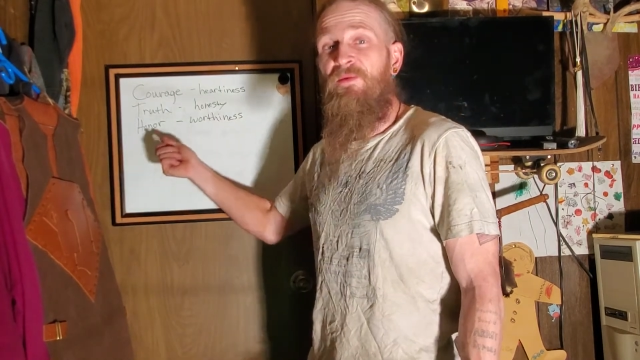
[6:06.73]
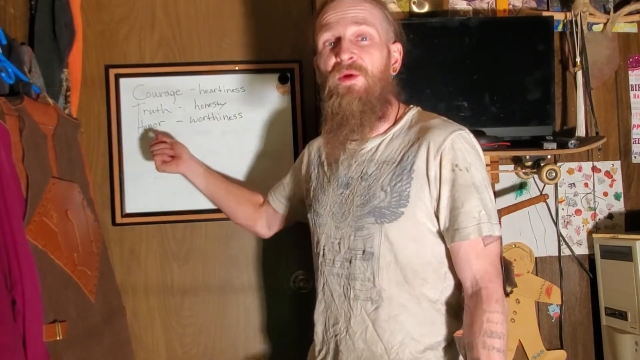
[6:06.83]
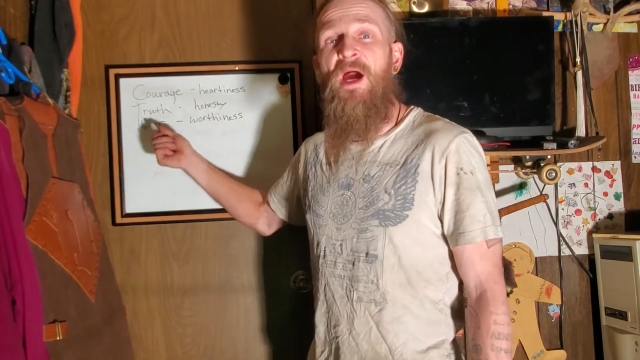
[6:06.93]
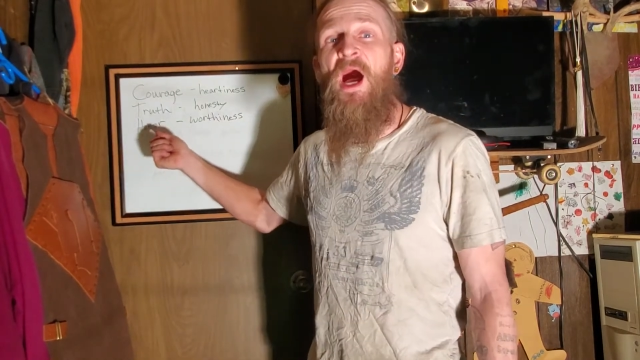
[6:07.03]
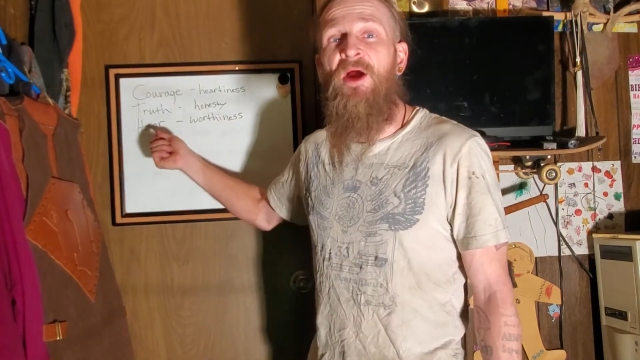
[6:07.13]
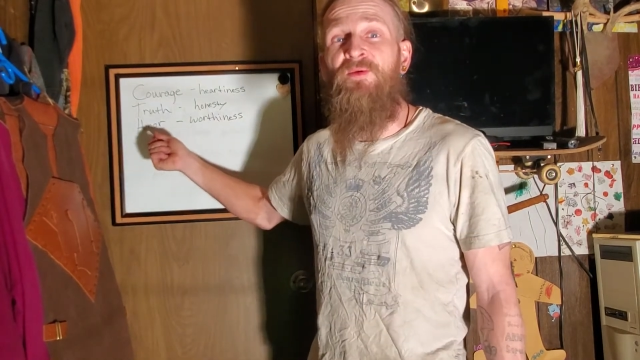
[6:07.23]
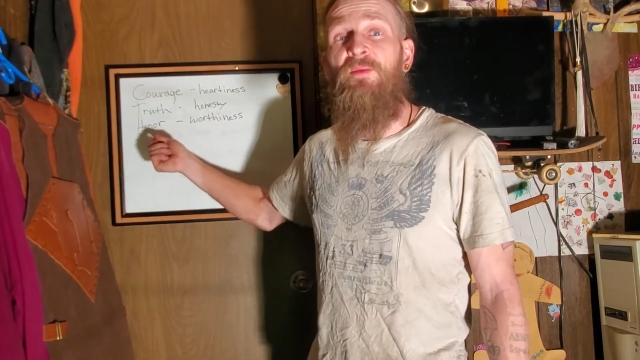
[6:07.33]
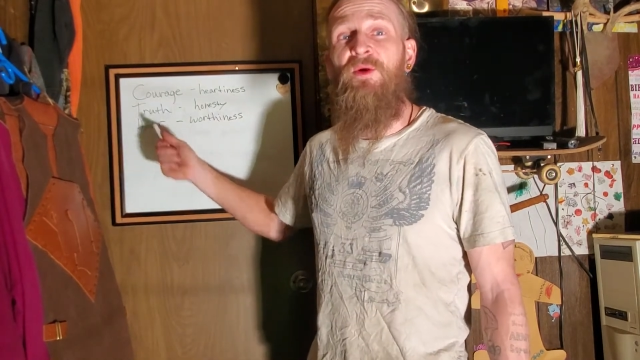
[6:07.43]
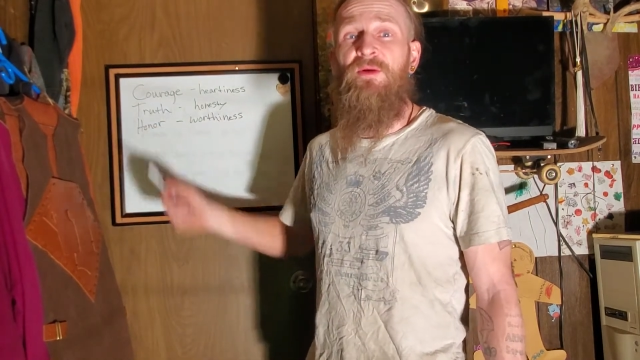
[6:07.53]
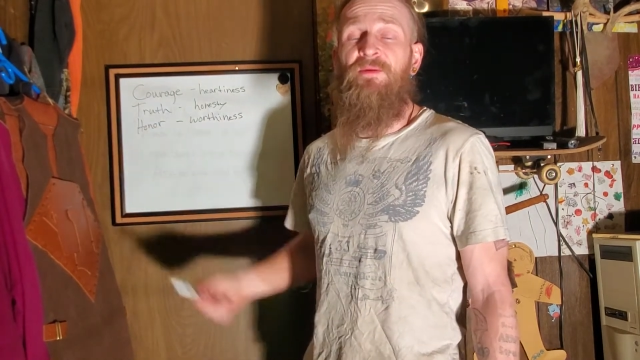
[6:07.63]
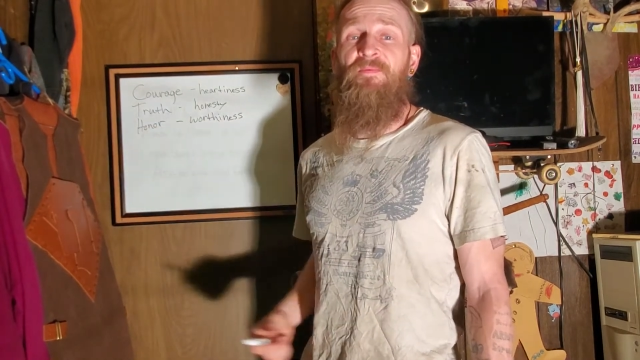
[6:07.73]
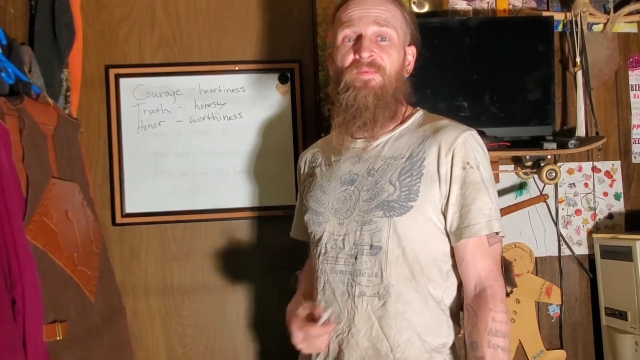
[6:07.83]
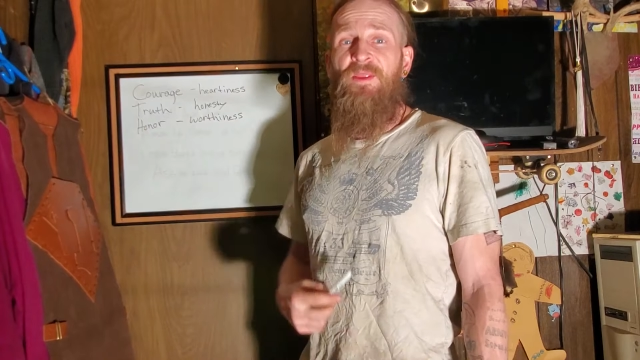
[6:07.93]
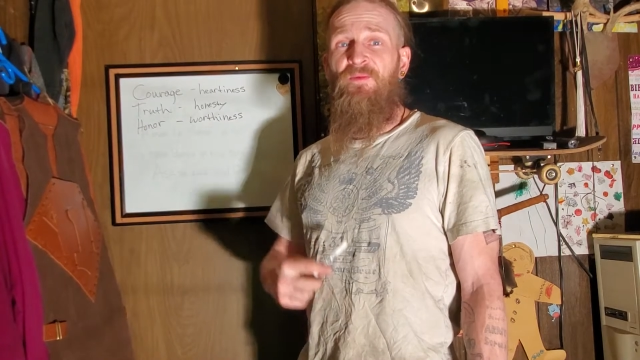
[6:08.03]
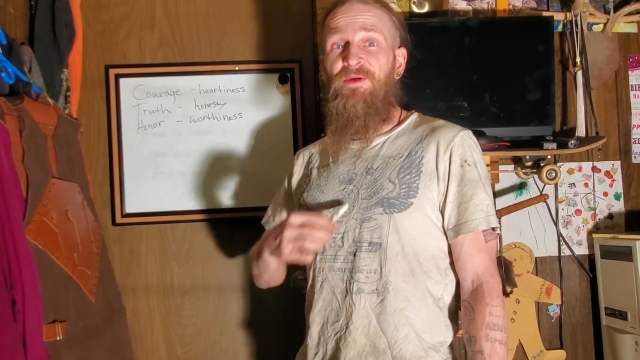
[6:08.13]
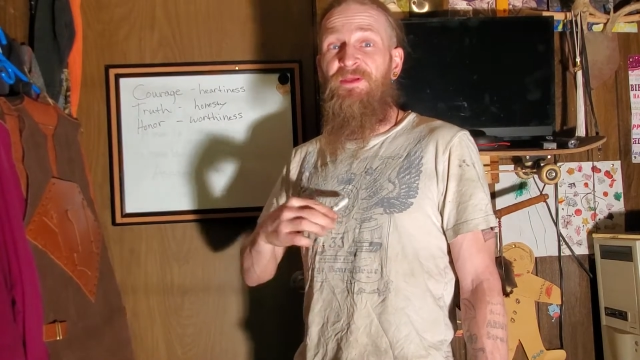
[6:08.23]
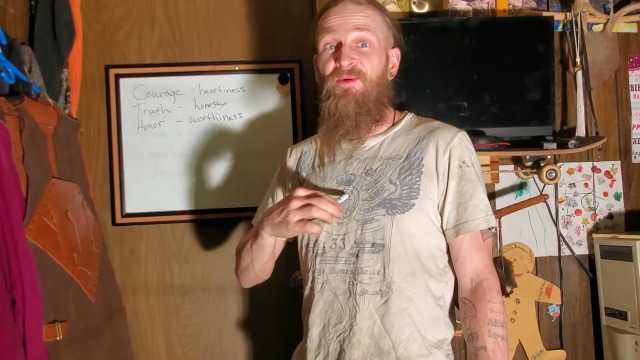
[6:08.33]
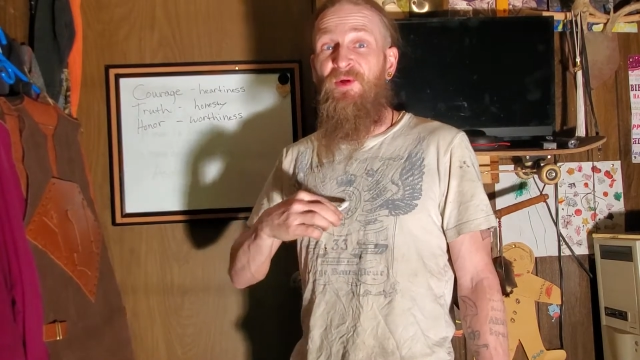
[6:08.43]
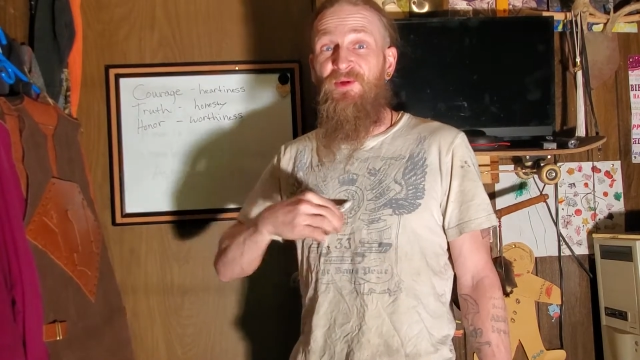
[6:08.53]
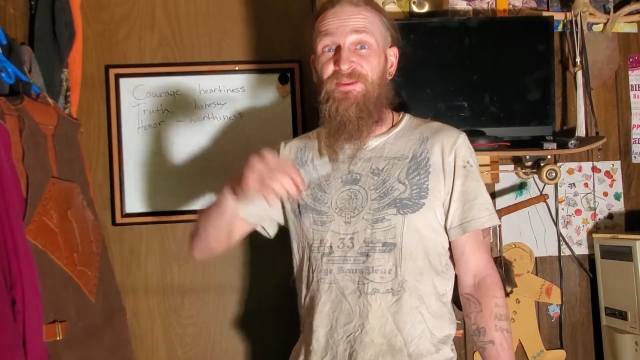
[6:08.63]
we're honorable. We do
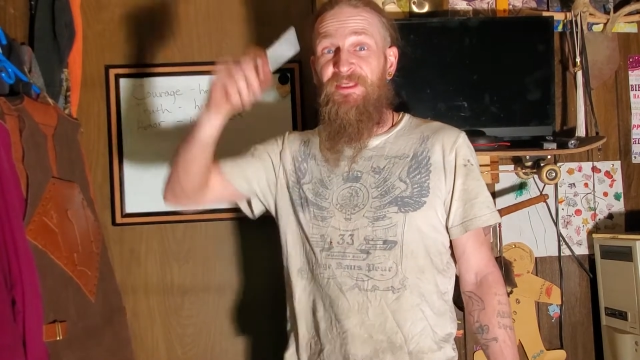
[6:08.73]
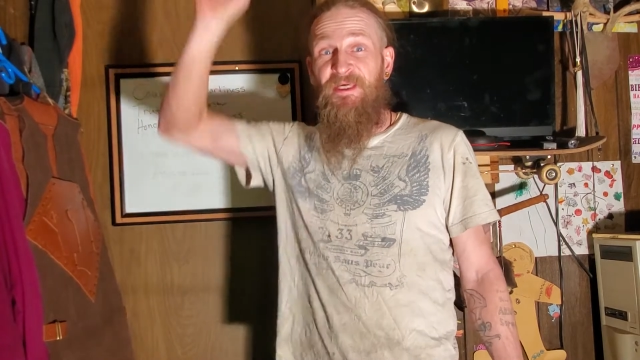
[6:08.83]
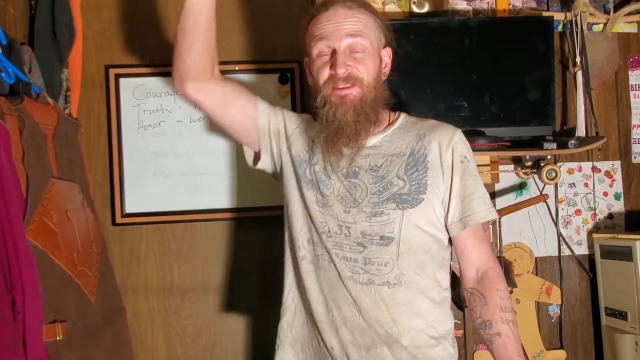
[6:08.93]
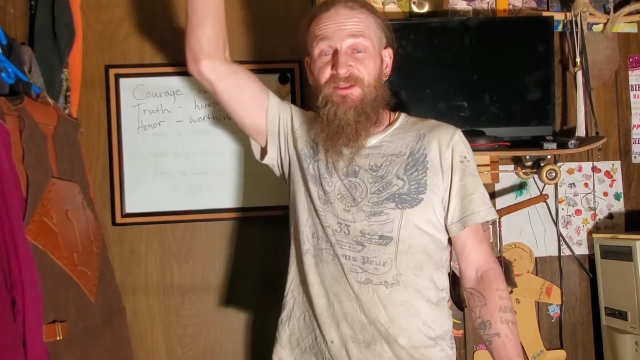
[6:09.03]
those things,